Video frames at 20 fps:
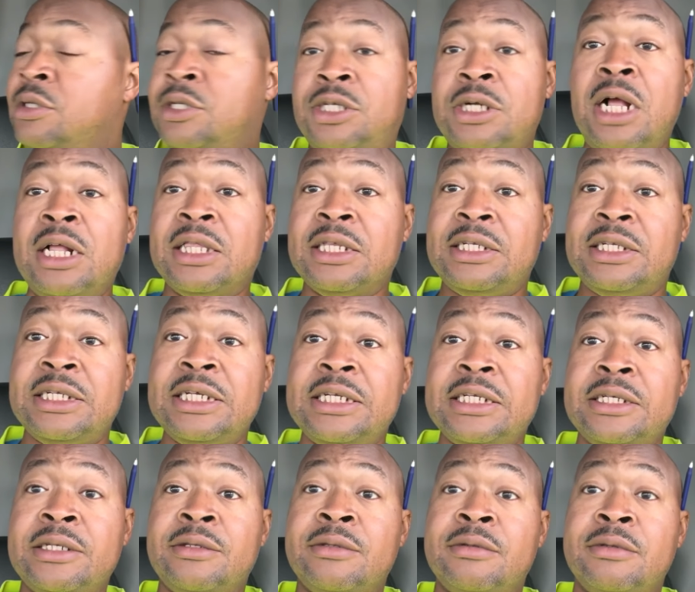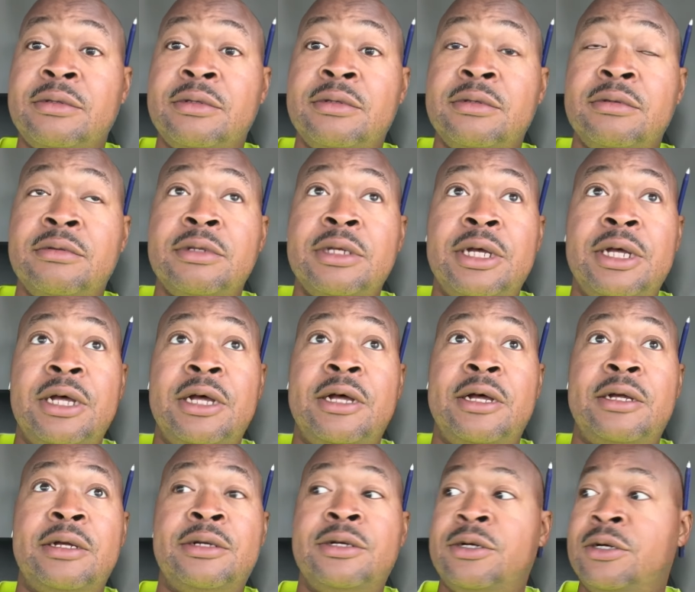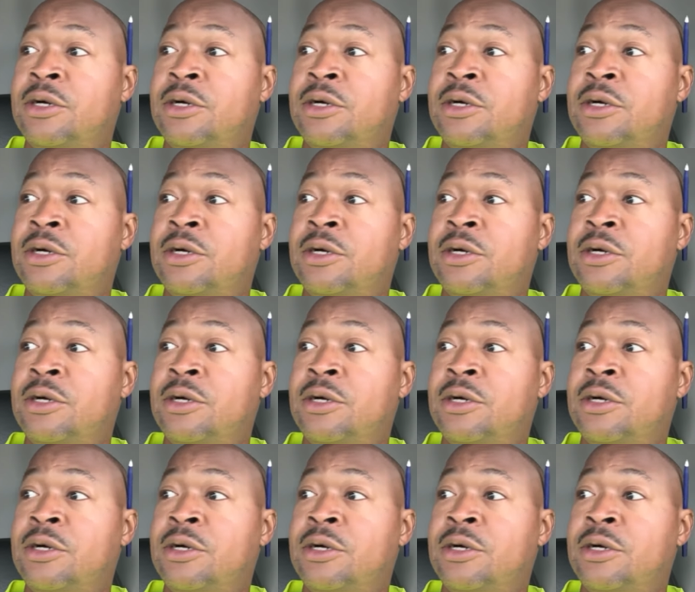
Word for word: Chocolate City, uh,